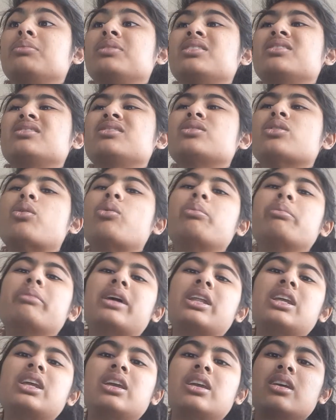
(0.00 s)
There's so
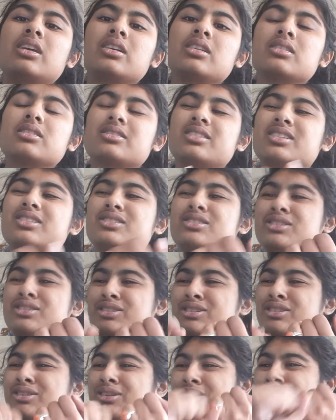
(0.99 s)
many. There's
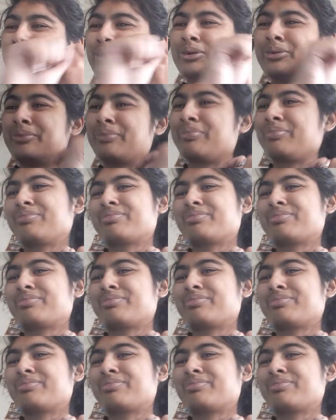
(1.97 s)
Mufasa